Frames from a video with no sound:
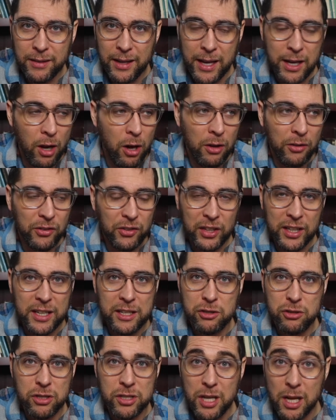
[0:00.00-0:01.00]
and all
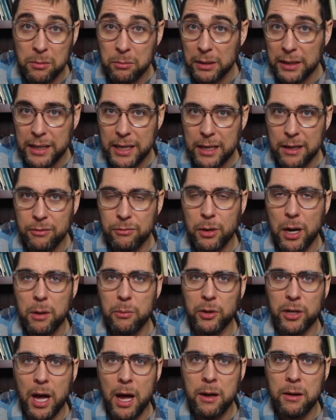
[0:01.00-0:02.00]
sin is just unbelief
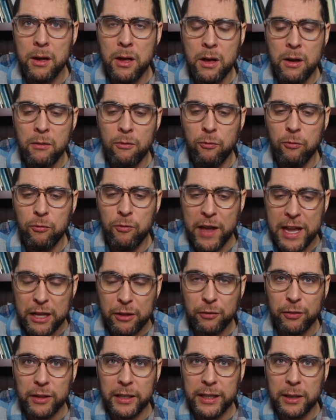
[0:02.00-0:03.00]
right we're not
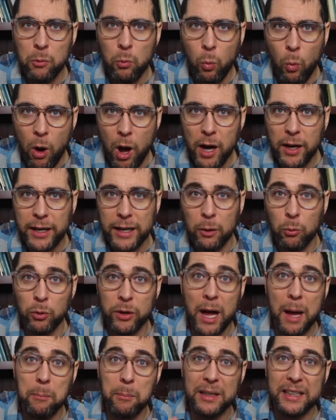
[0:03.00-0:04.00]
faithfully walking
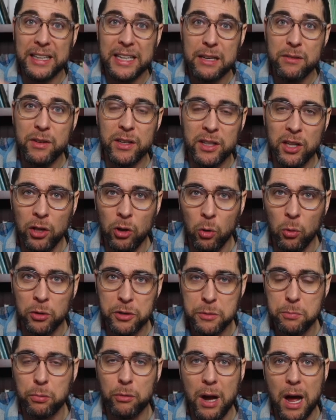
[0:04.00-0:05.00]
we're not believing the
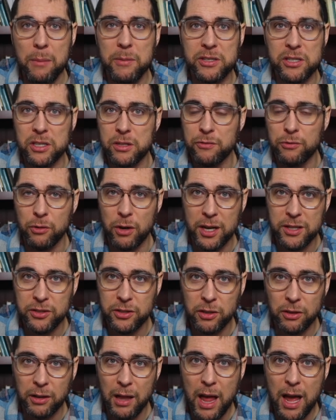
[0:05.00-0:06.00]
lord's promises for
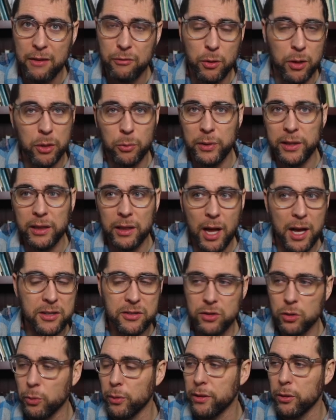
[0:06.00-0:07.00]
us in our life whether we
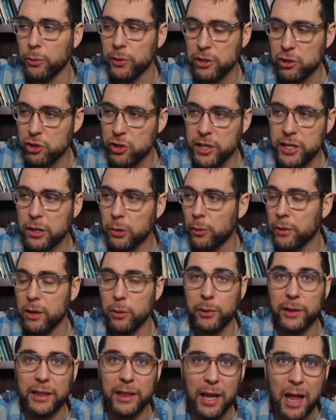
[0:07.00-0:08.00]
lust or whether we cheat or
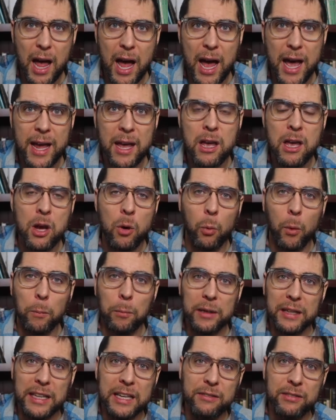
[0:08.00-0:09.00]
whether we lie we're
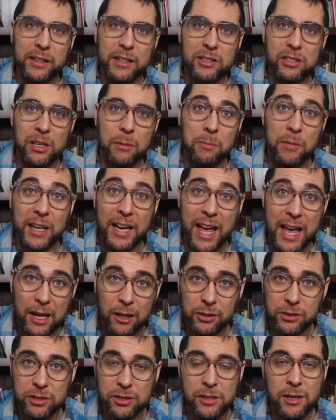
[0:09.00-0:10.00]
believing something
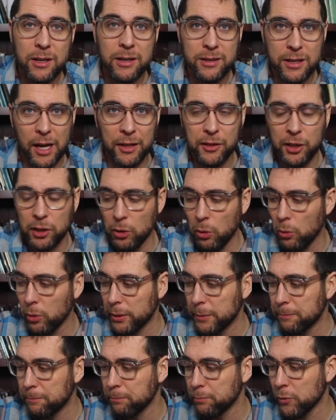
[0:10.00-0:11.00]
else not the
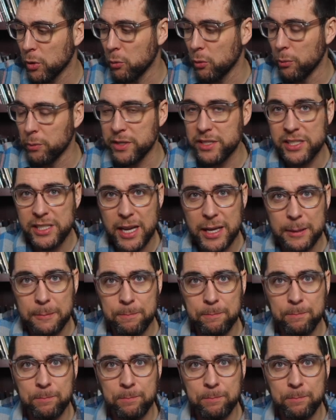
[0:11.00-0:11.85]
lord when we sin